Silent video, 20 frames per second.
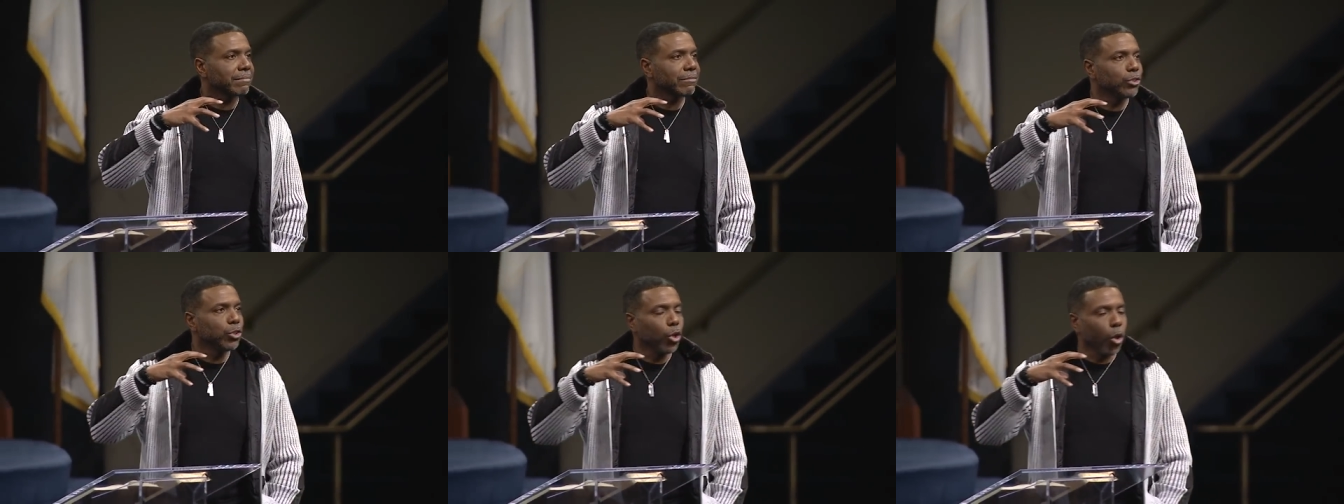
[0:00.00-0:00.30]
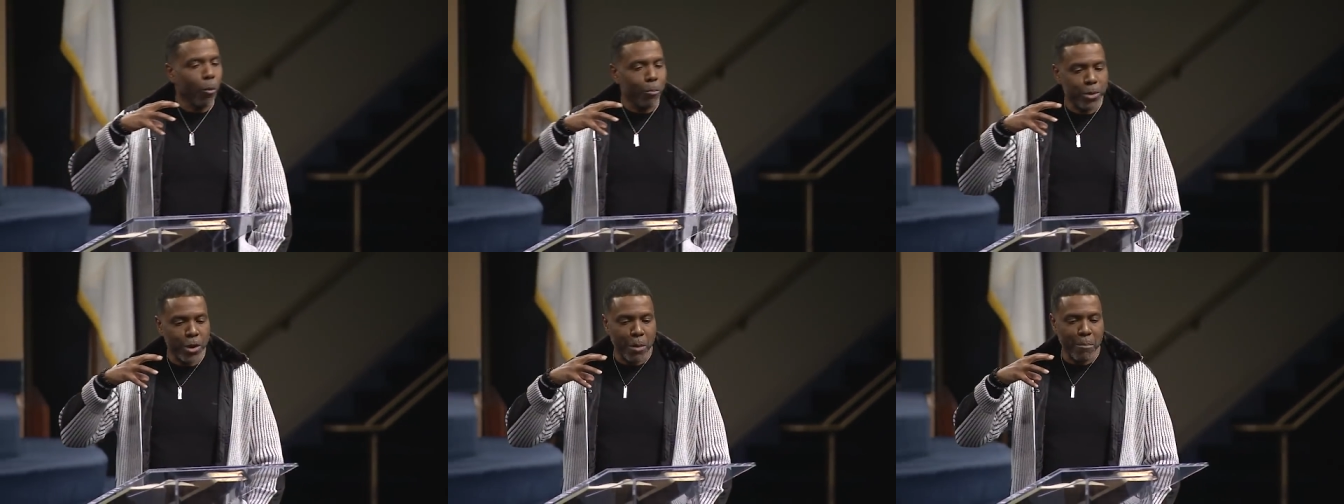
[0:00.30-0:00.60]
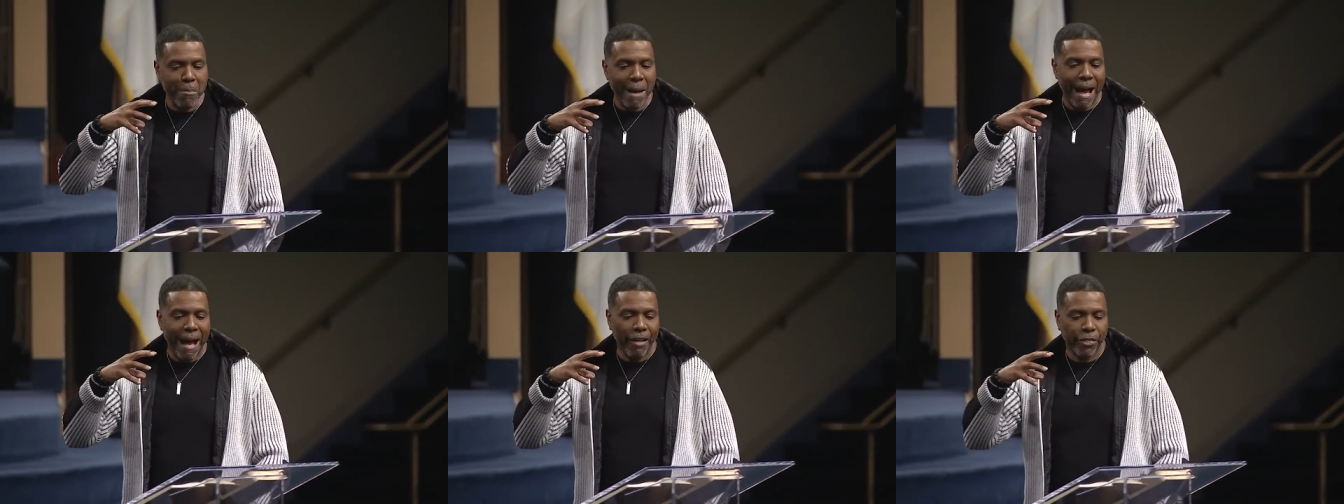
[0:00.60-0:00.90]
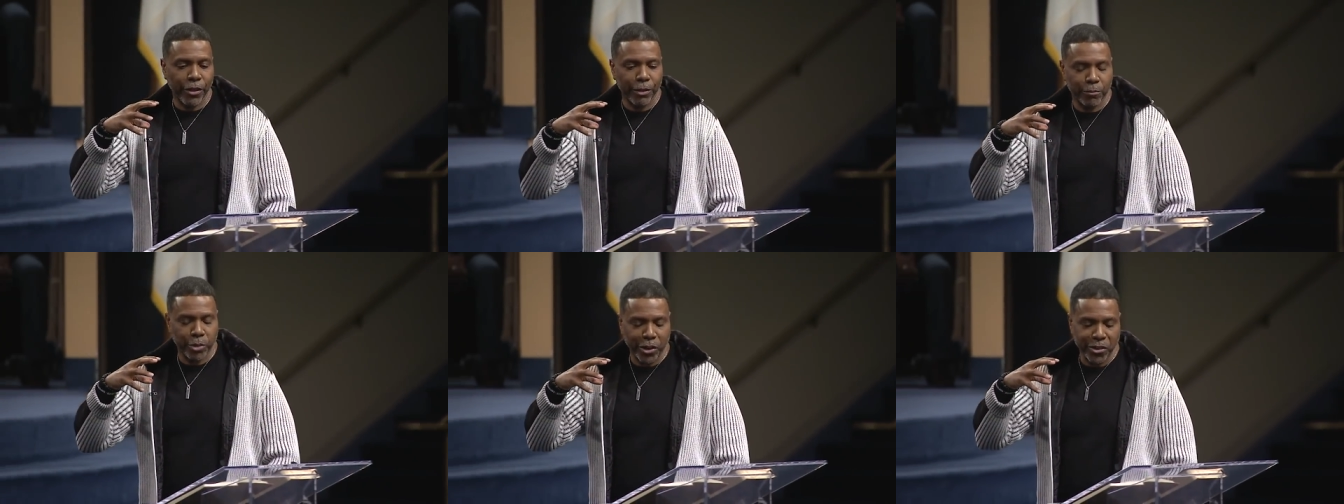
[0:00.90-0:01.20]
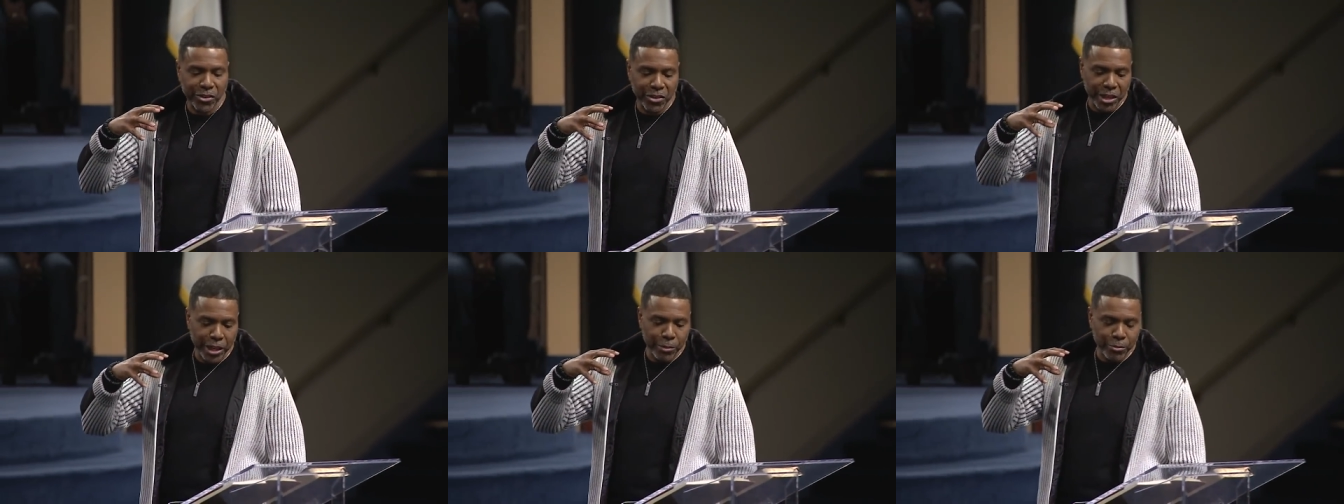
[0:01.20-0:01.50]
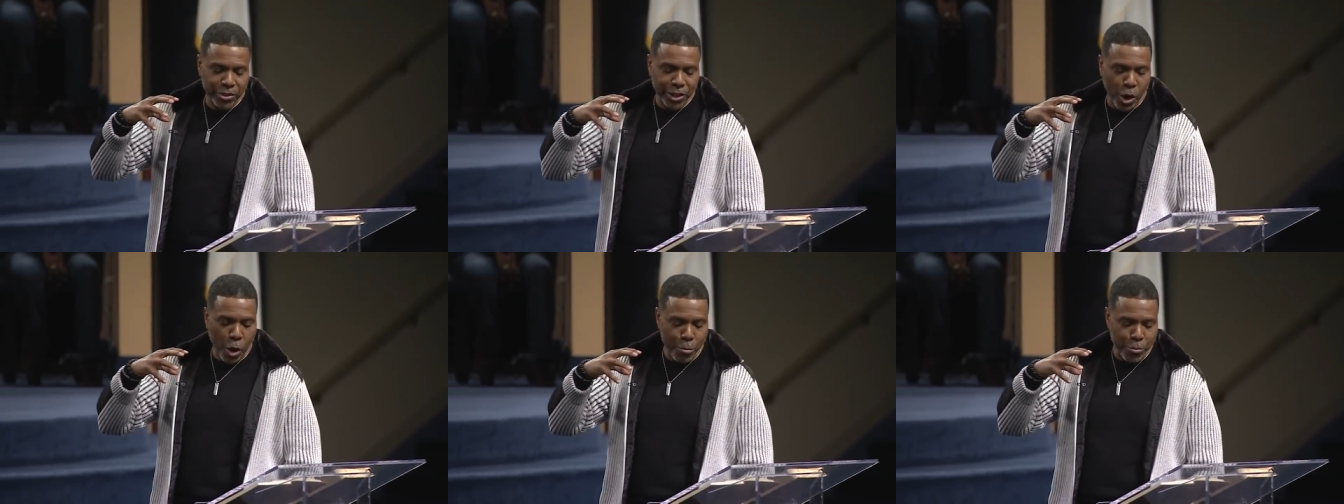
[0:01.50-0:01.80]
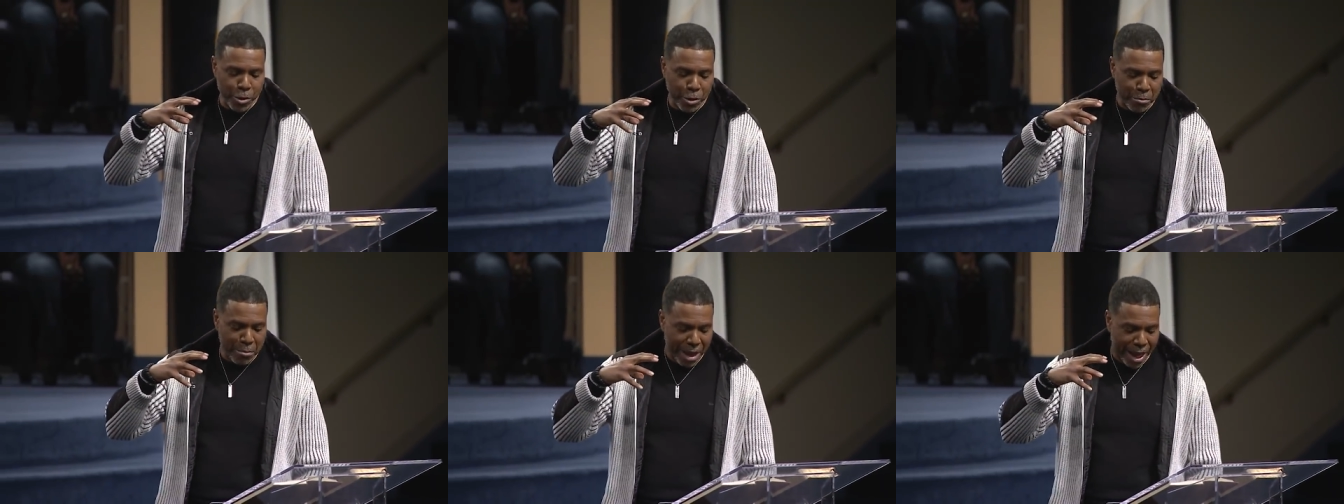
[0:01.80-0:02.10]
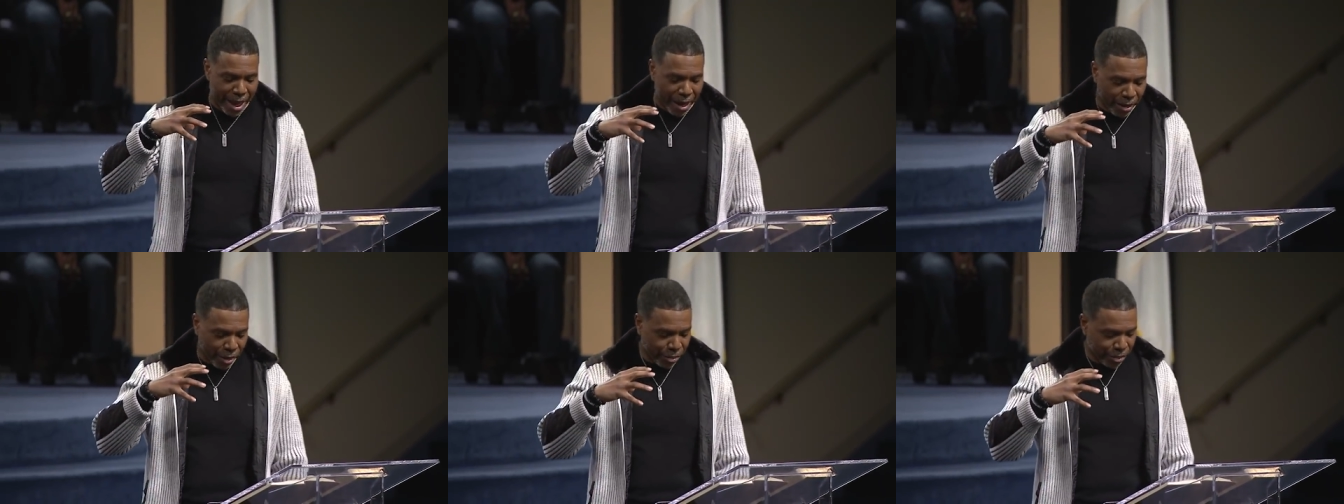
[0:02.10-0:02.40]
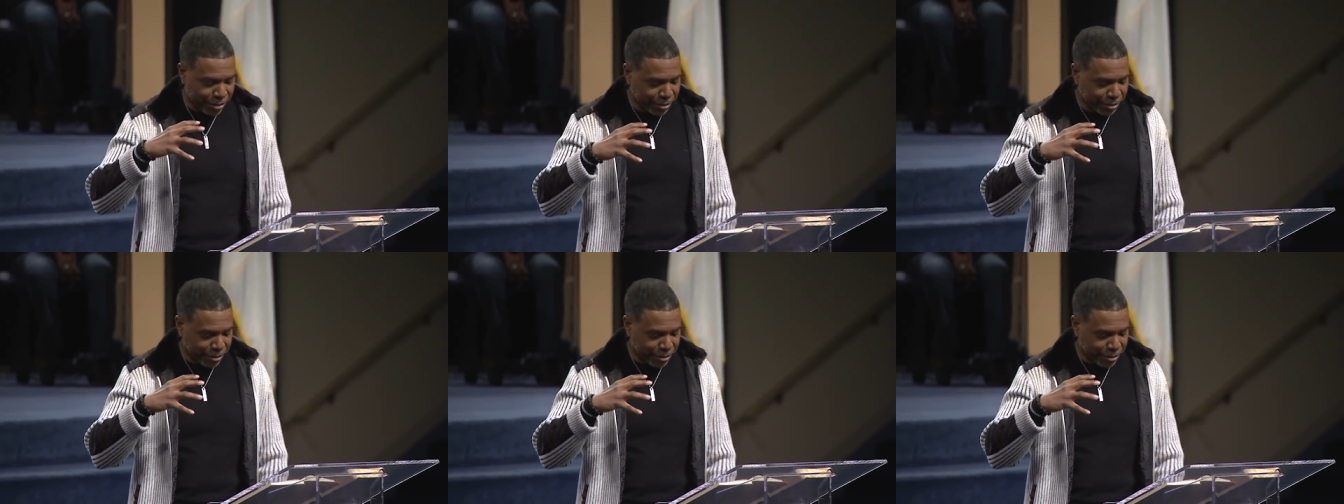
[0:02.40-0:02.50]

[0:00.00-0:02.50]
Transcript: You open your mouth. Or turn your neighbor and say, open your mouth